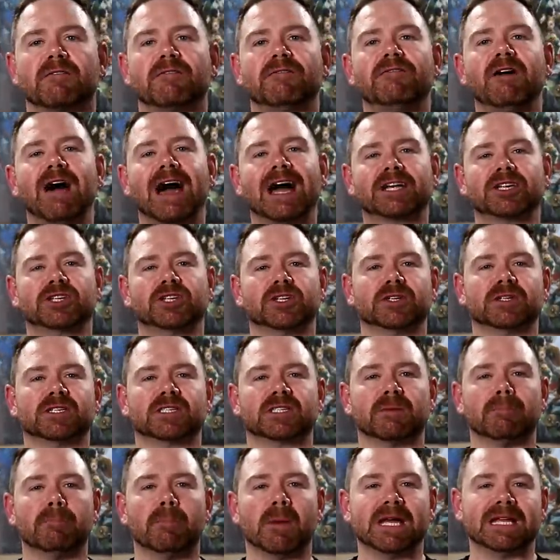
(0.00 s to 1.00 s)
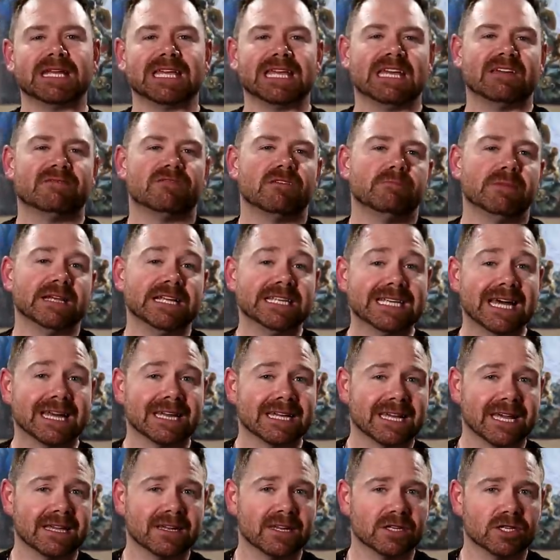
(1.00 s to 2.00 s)
factions might even be
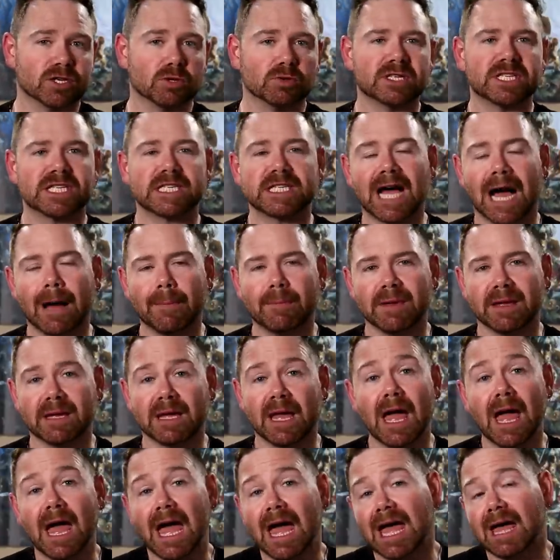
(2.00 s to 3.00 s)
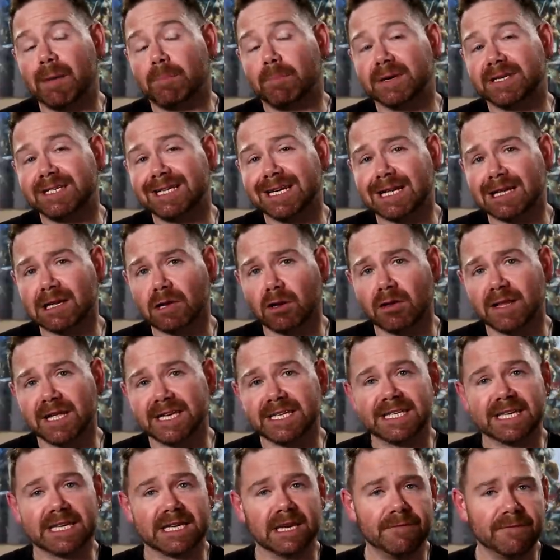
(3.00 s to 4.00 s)
dedicated to stopping a particularly
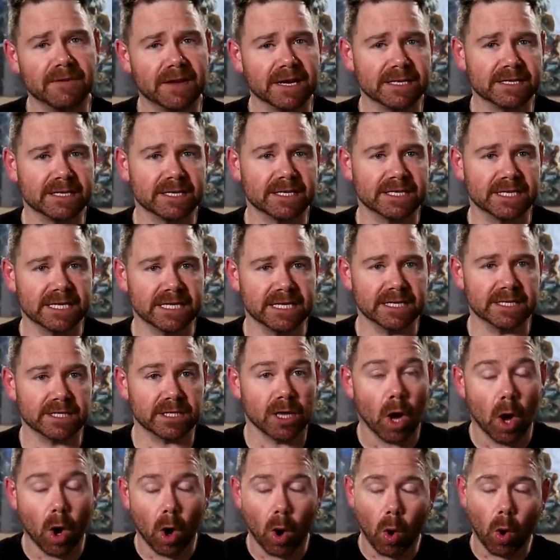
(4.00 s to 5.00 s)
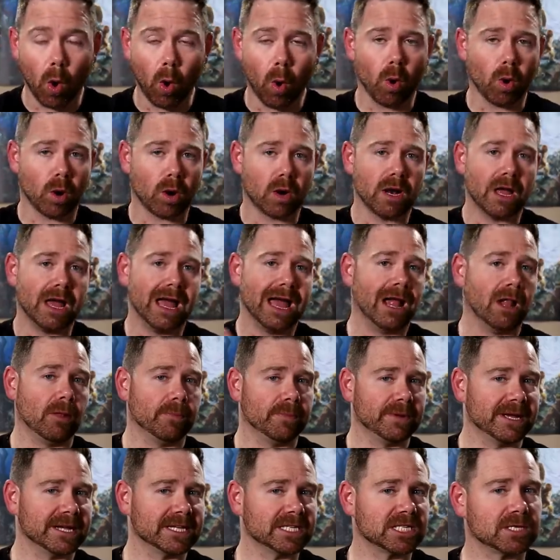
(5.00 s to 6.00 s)
significant disease or
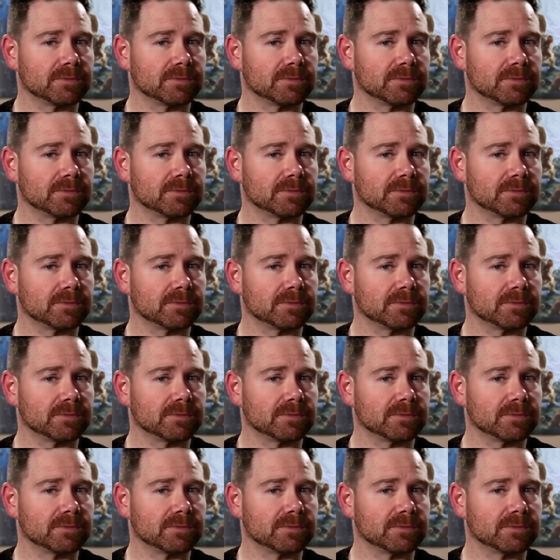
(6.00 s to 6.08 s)
helping it